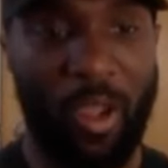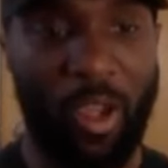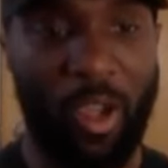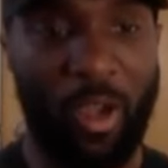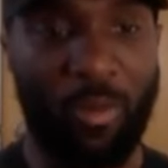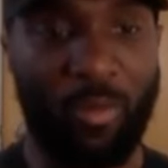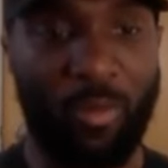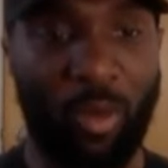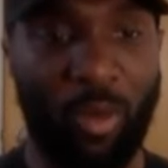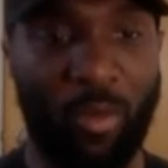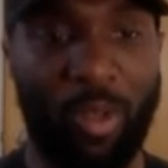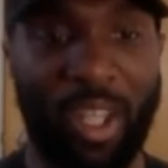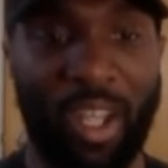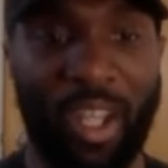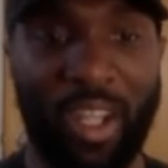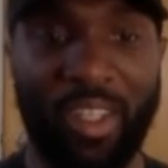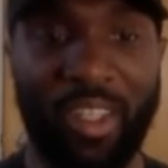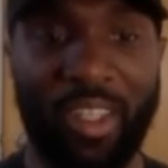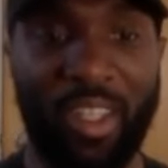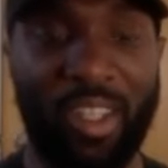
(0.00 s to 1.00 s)
Um, Bromley
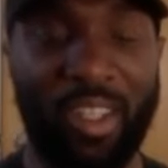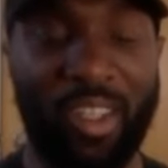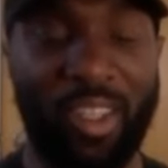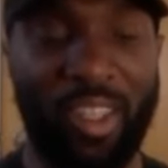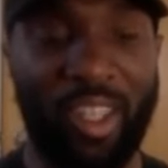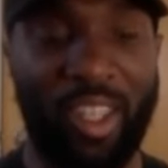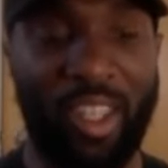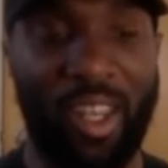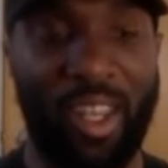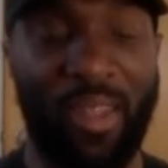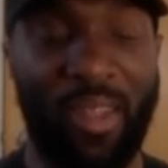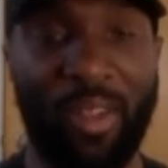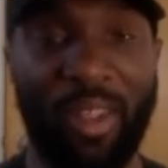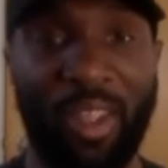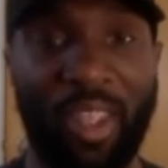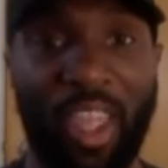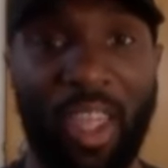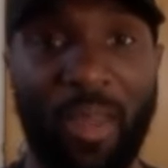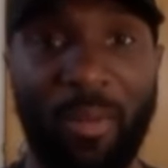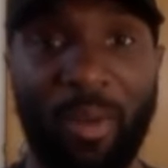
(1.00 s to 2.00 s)
had an
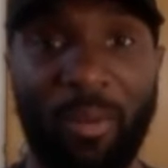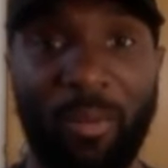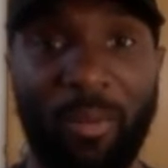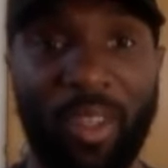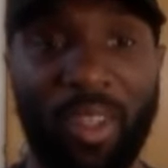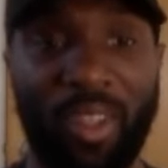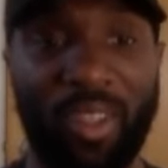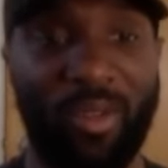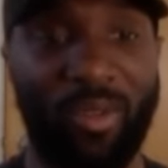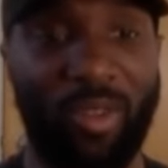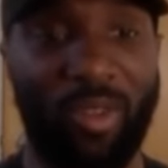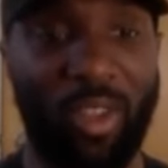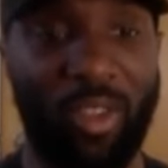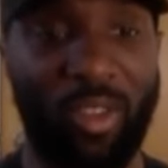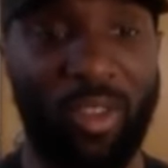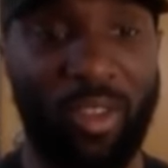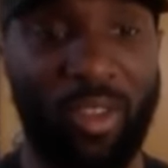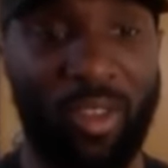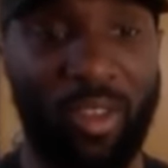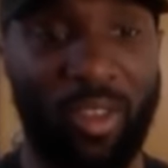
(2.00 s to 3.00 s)
11 game unbeaten
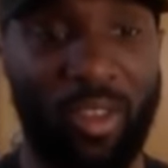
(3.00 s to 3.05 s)
run,